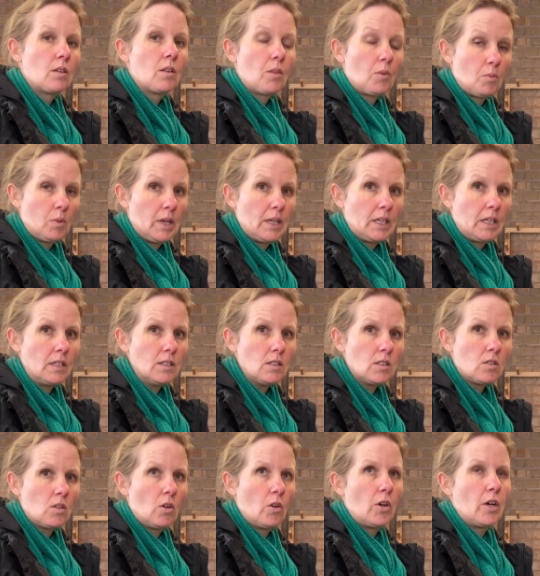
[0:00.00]
threading,
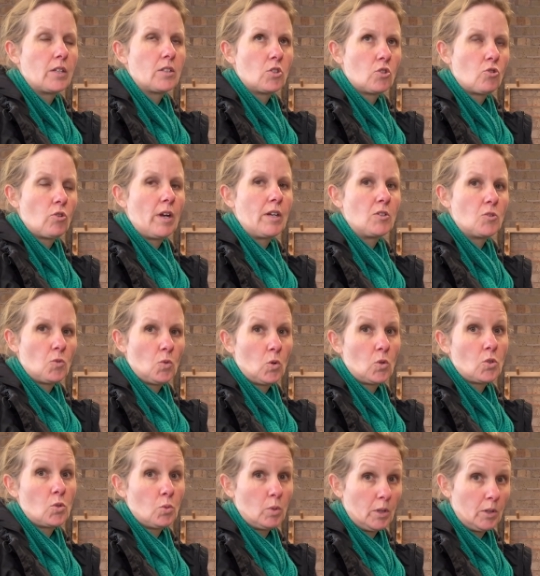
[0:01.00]
so a straight draw
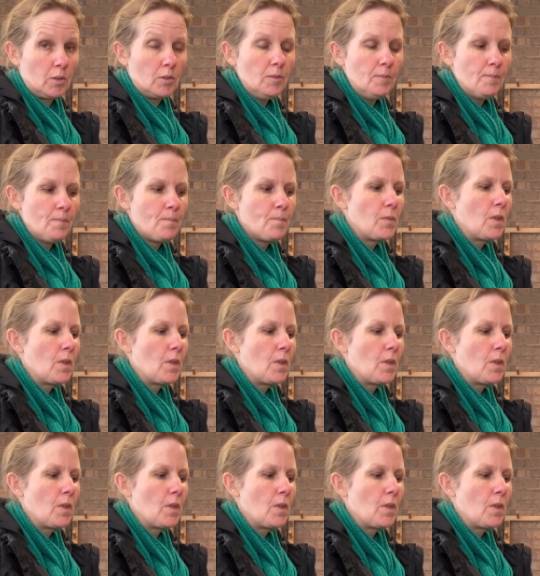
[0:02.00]
twill,